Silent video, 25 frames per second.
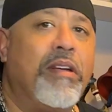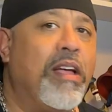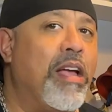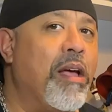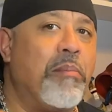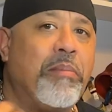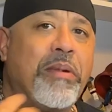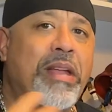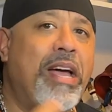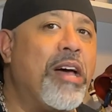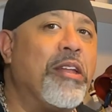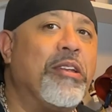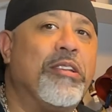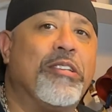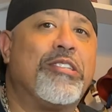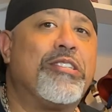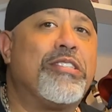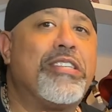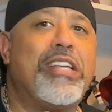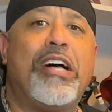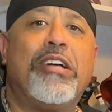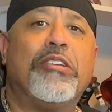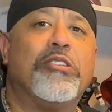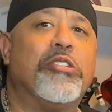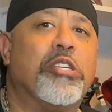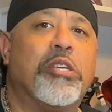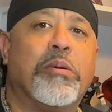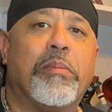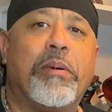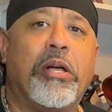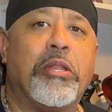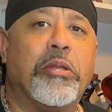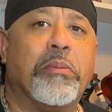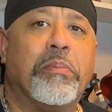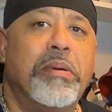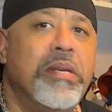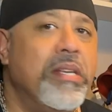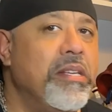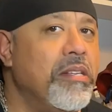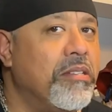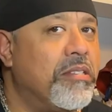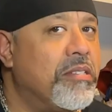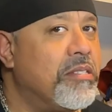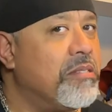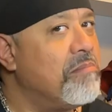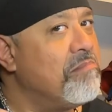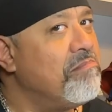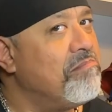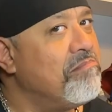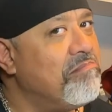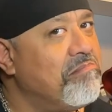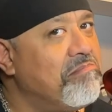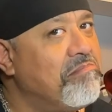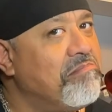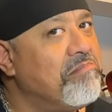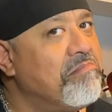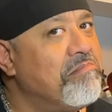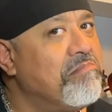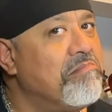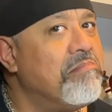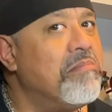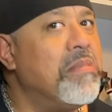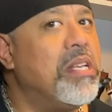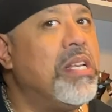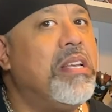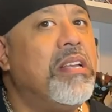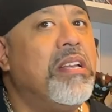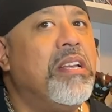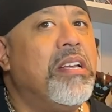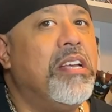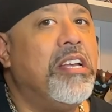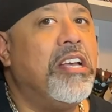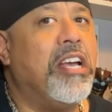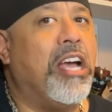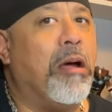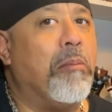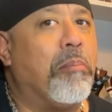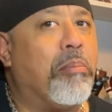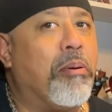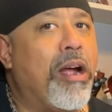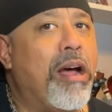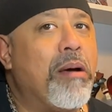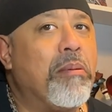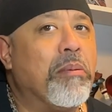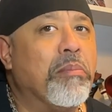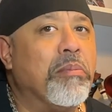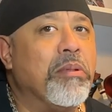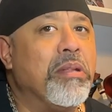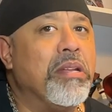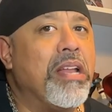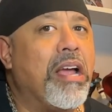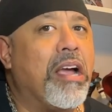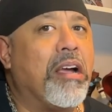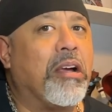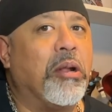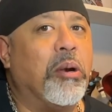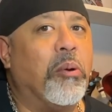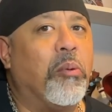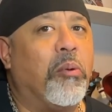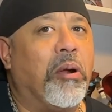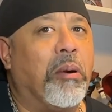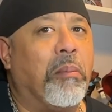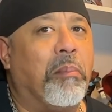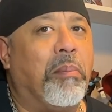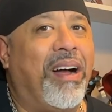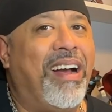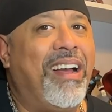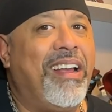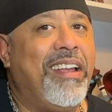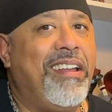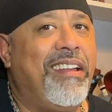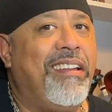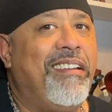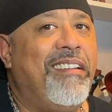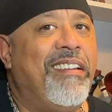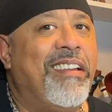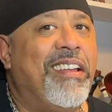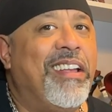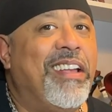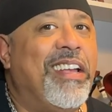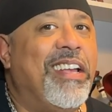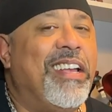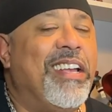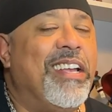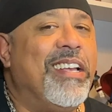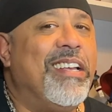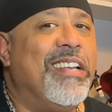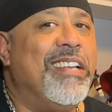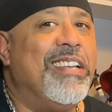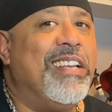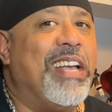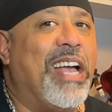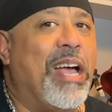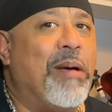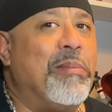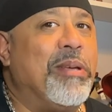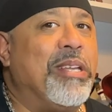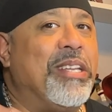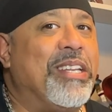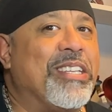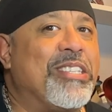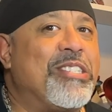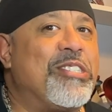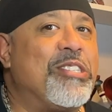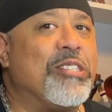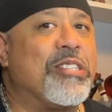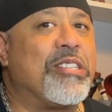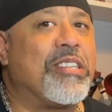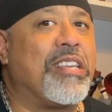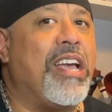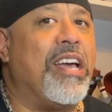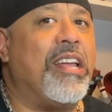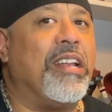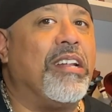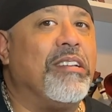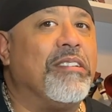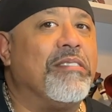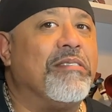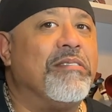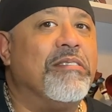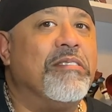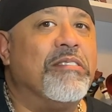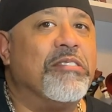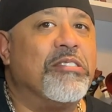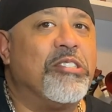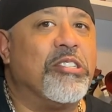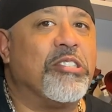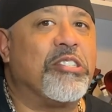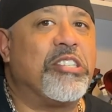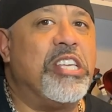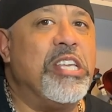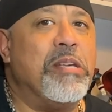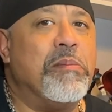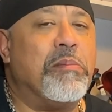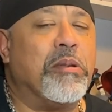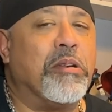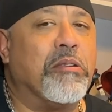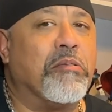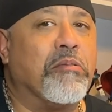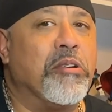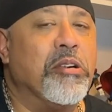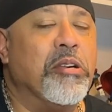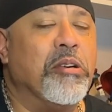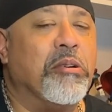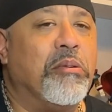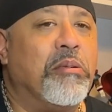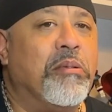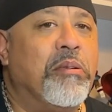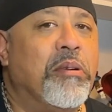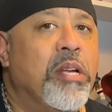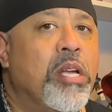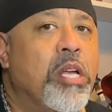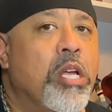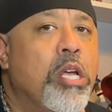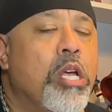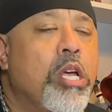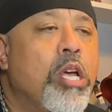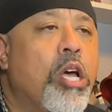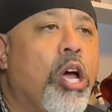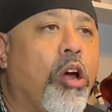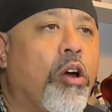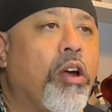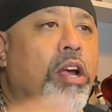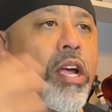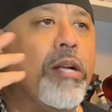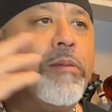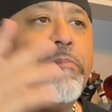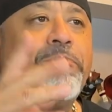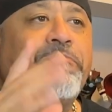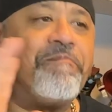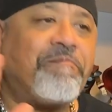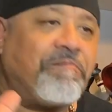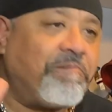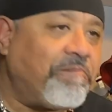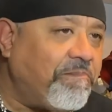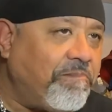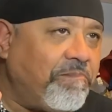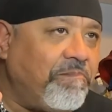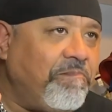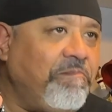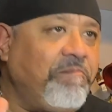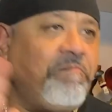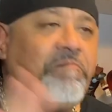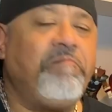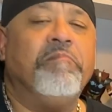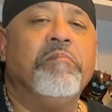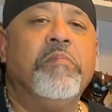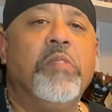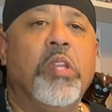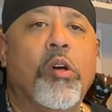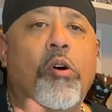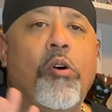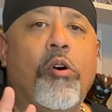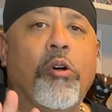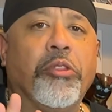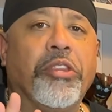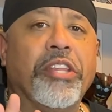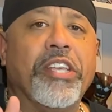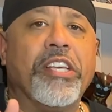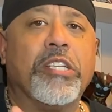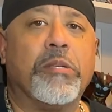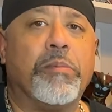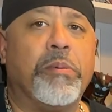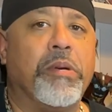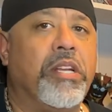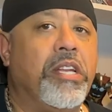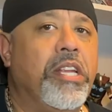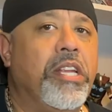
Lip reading: am not nostalgic about the piece, I'm probably not going to want to buy it. That's just keeping it real. All right. All things being